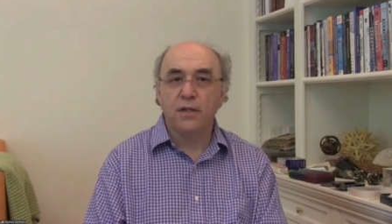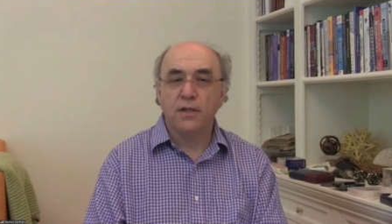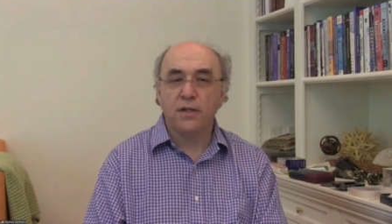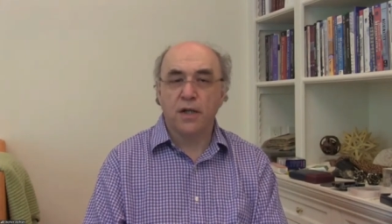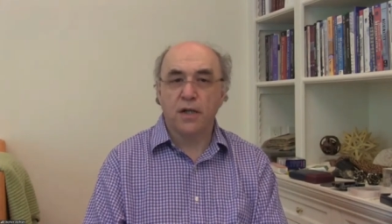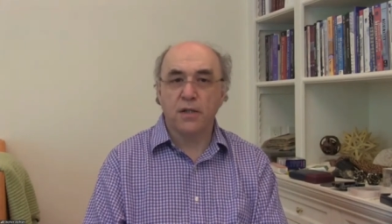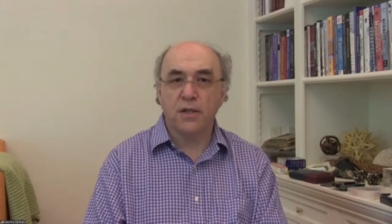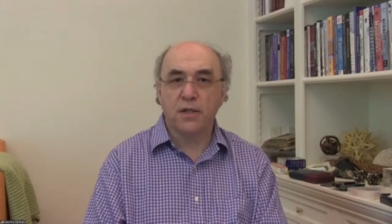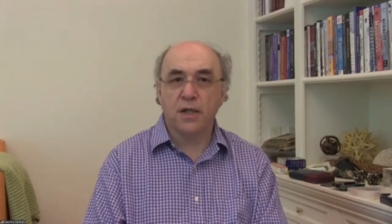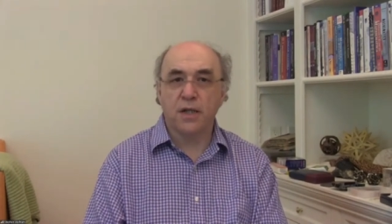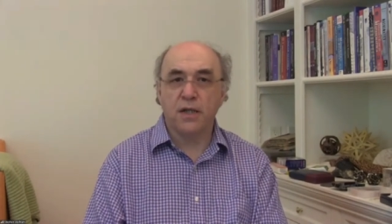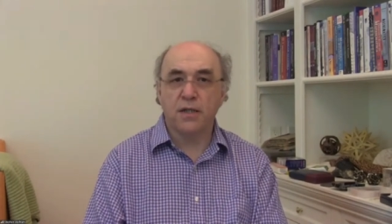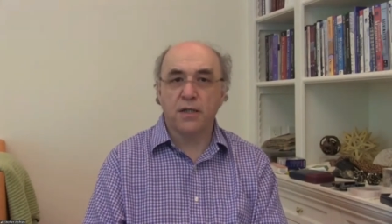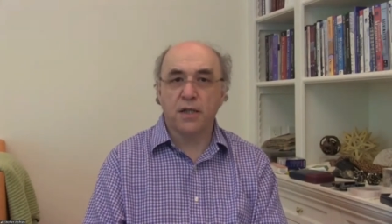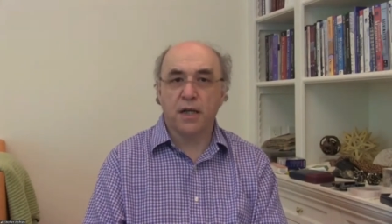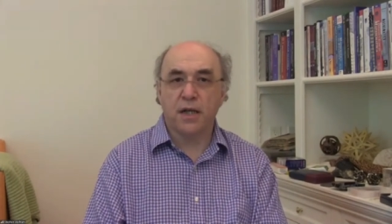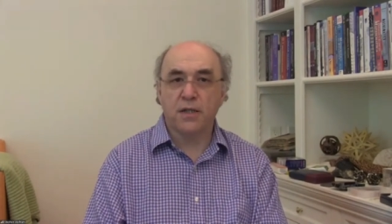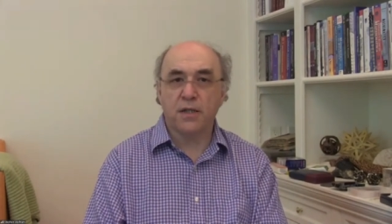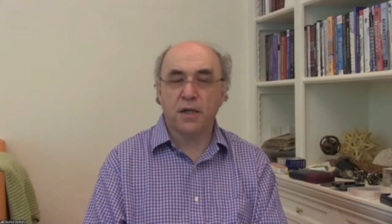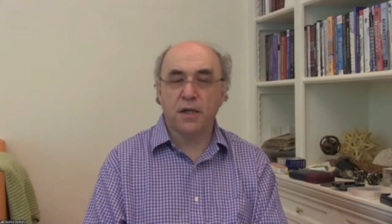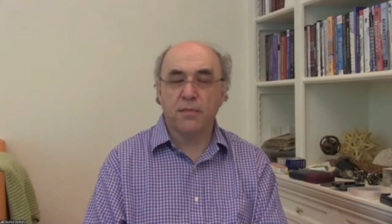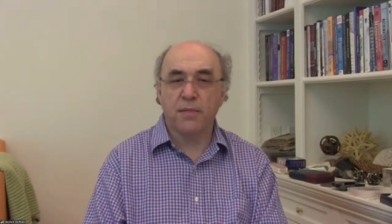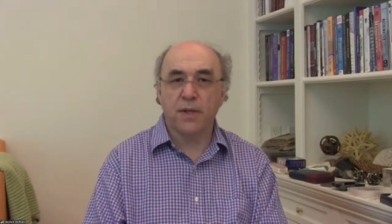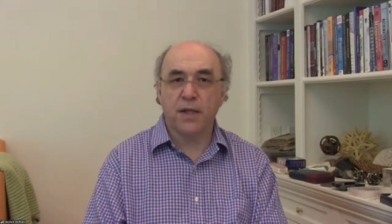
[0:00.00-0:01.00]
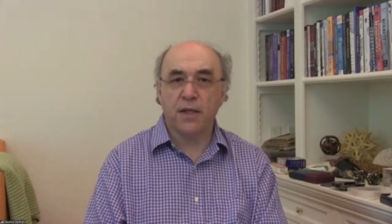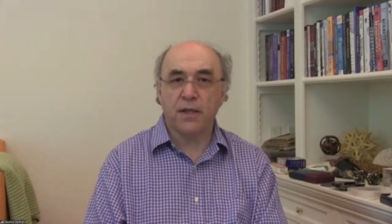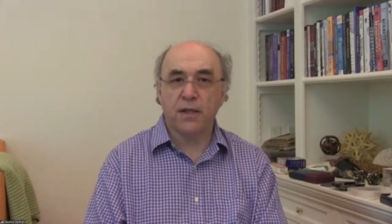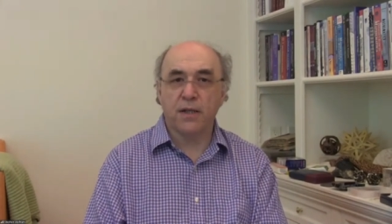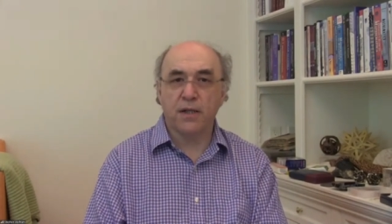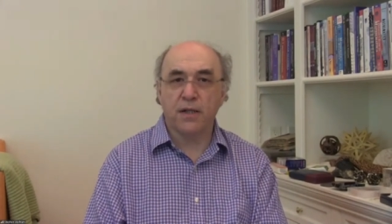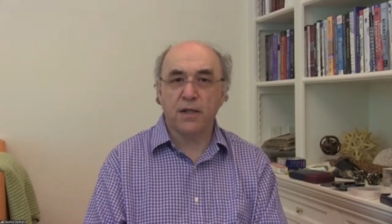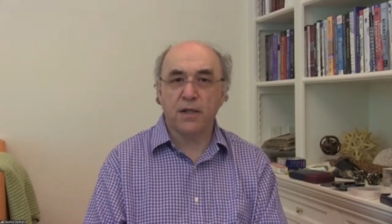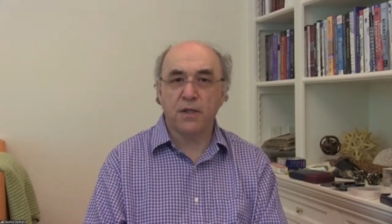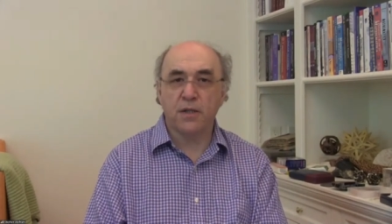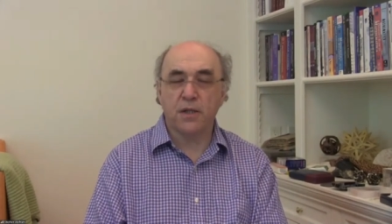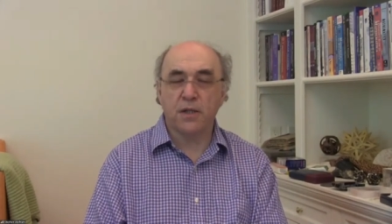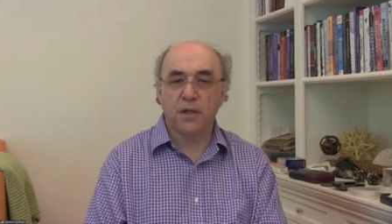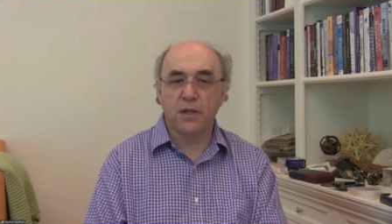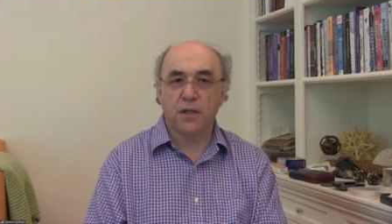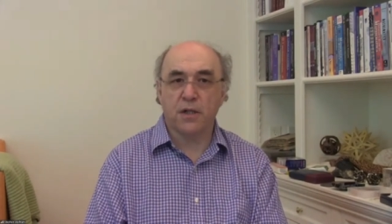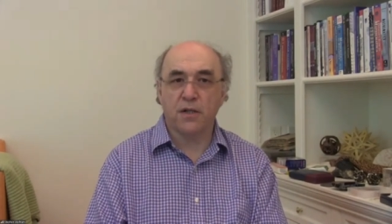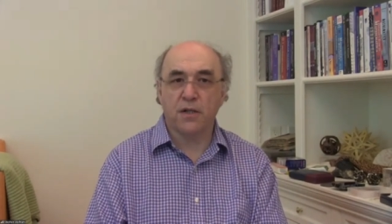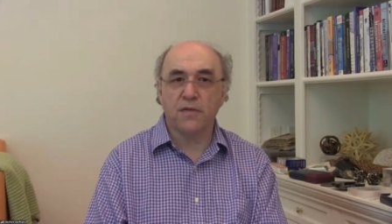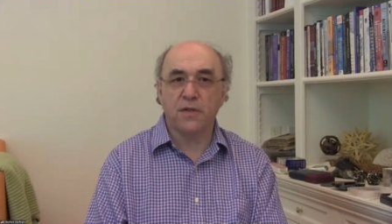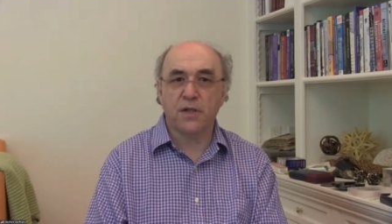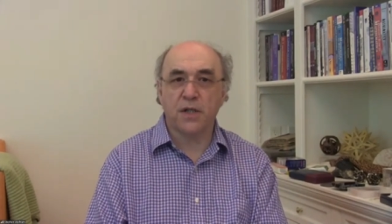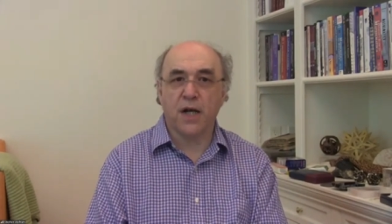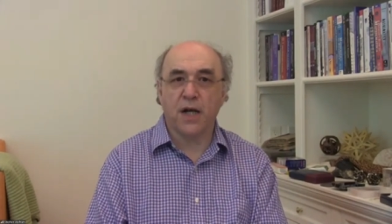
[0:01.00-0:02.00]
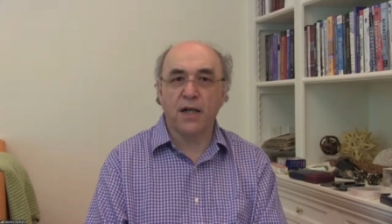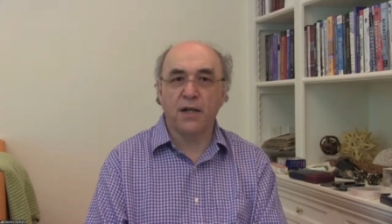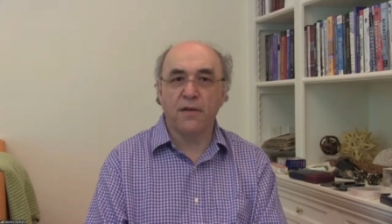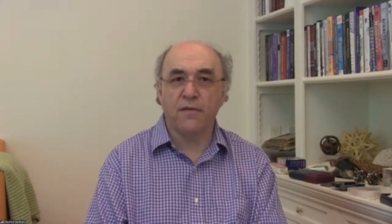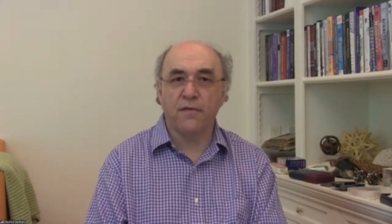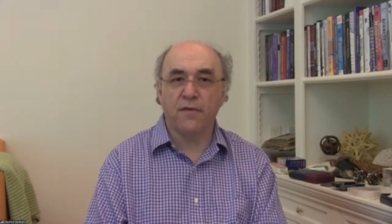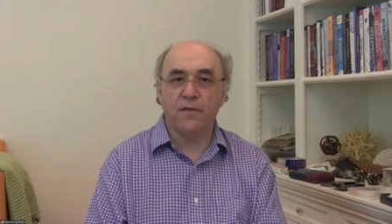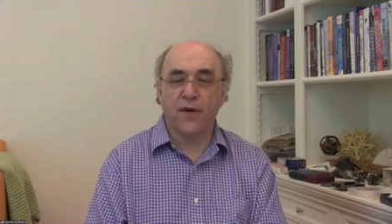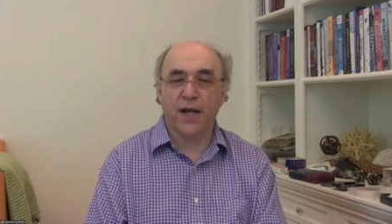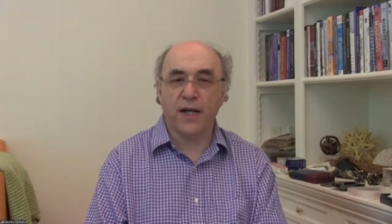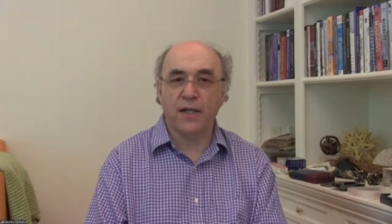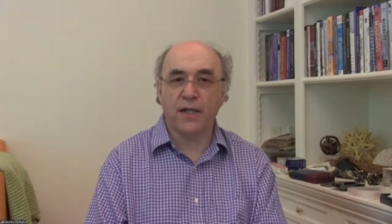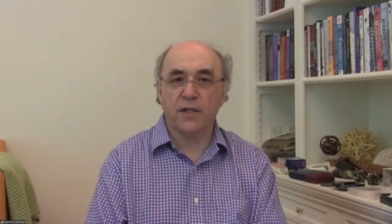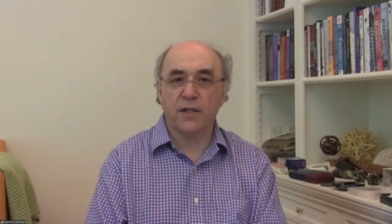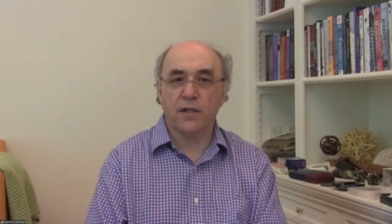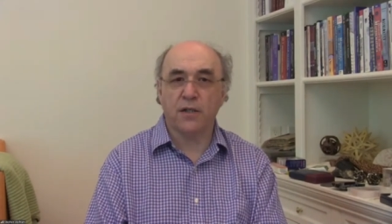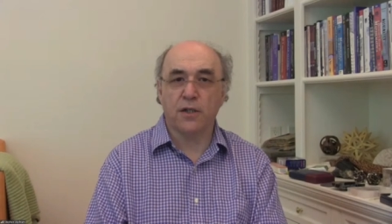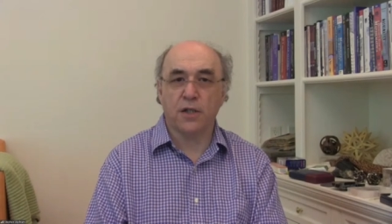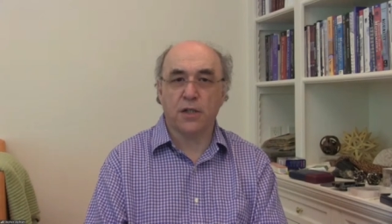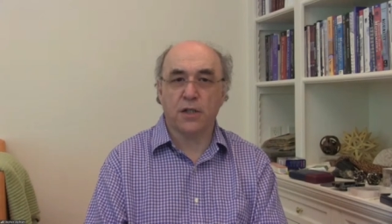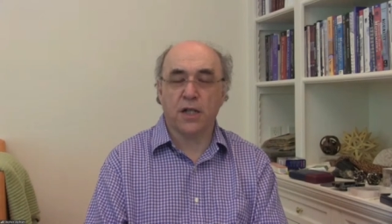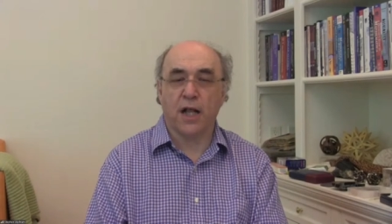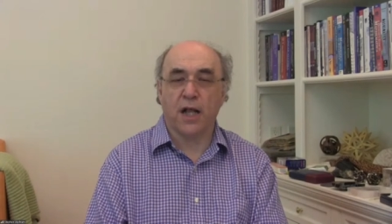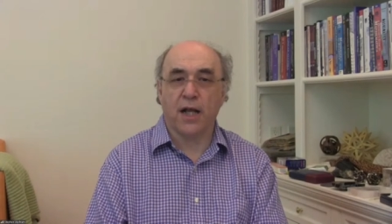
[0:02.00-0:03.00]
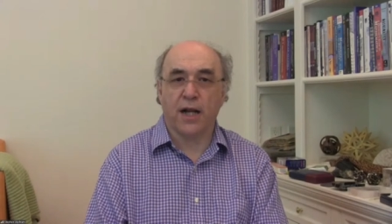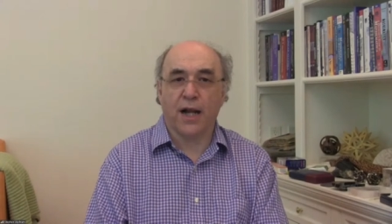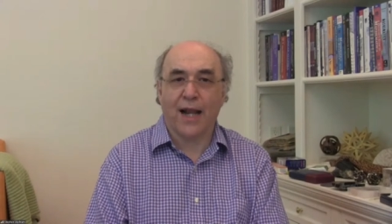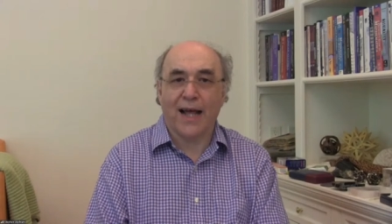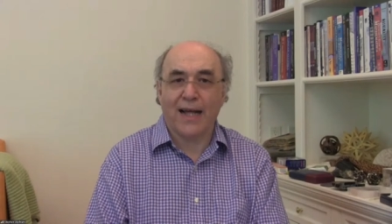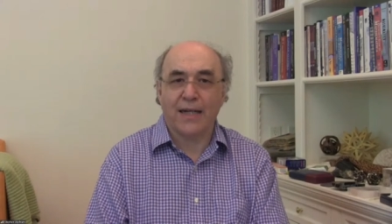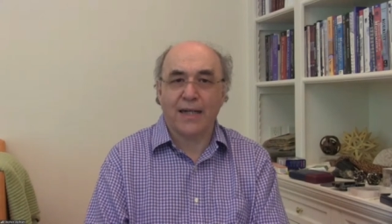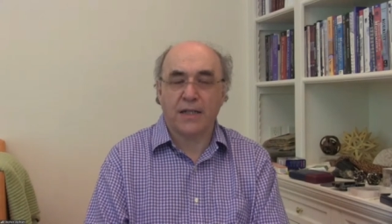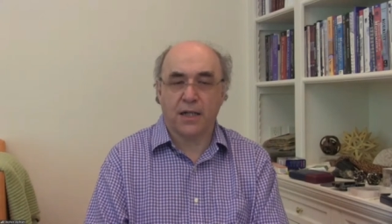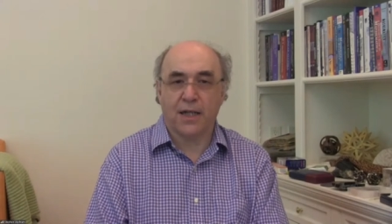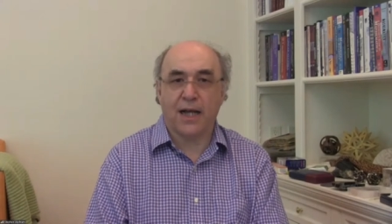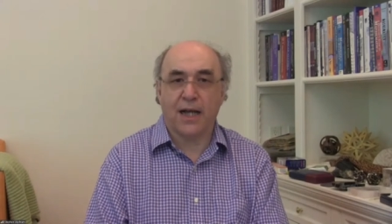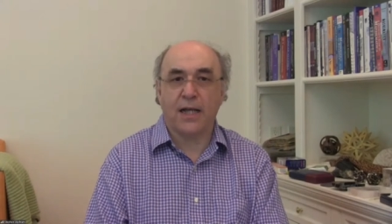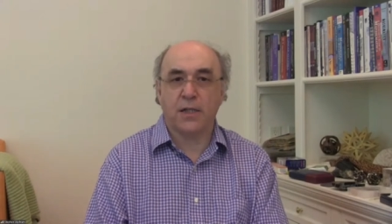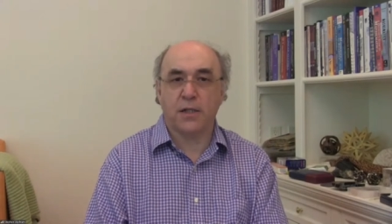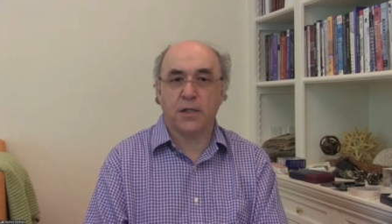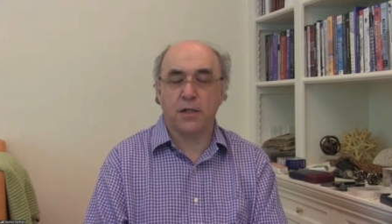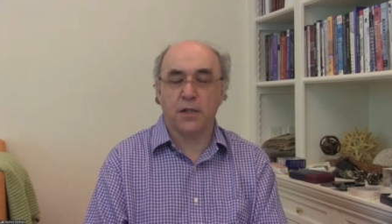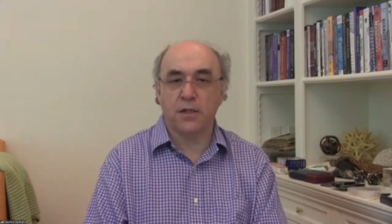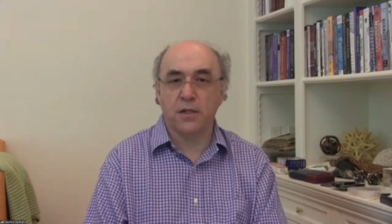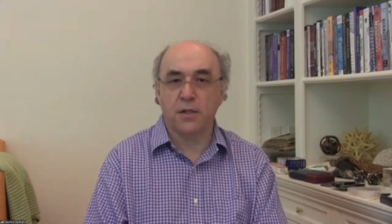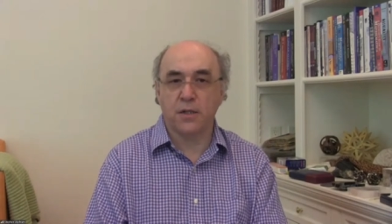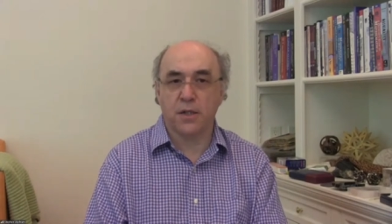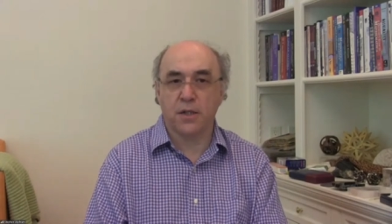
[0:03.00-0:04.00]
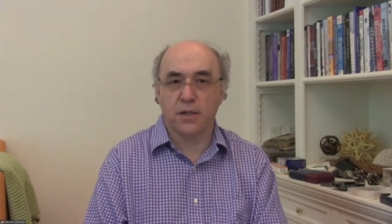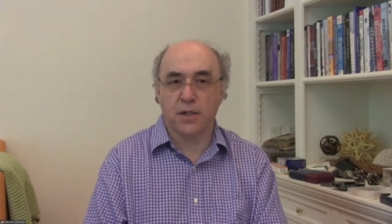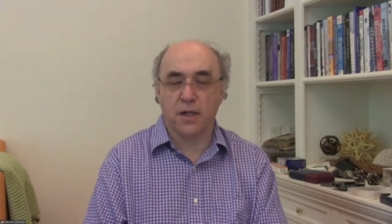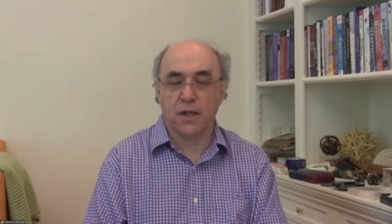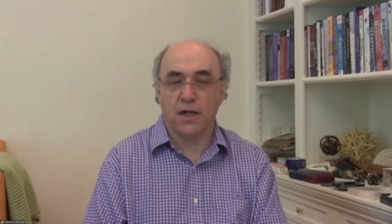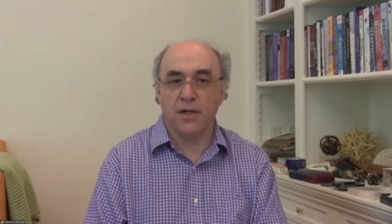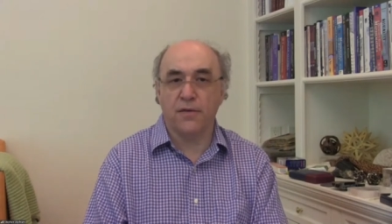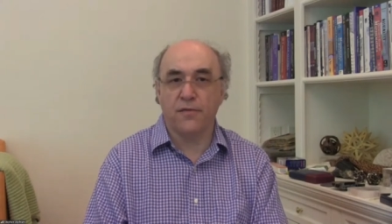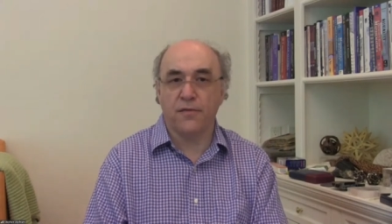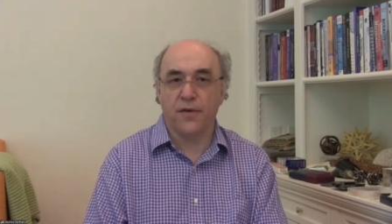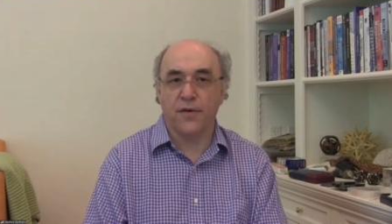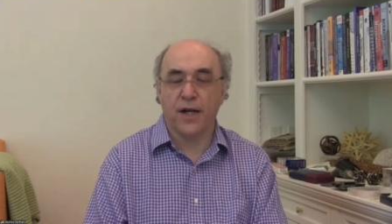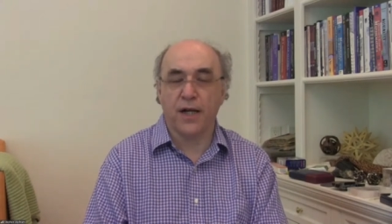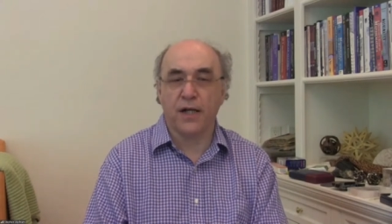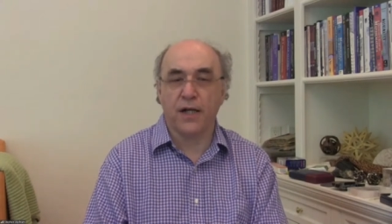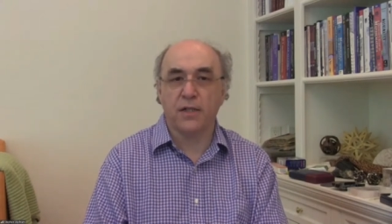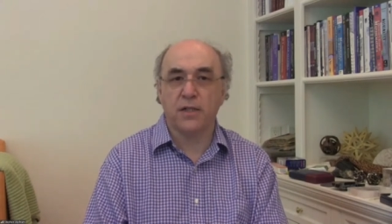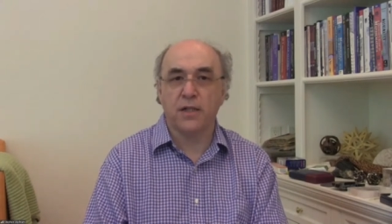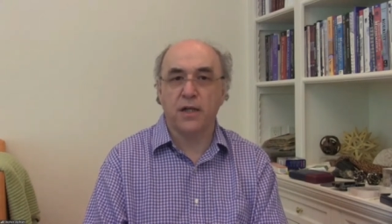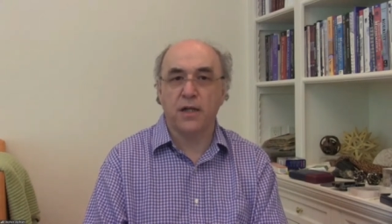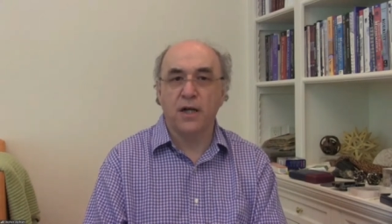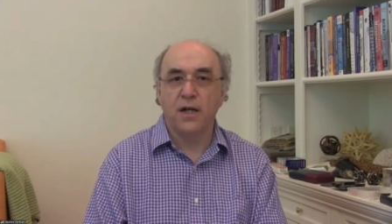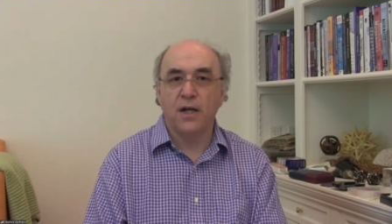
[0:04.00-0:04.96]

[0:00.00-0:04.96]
Is there something that is the sort of side effect? Just like lactic acid is the side effect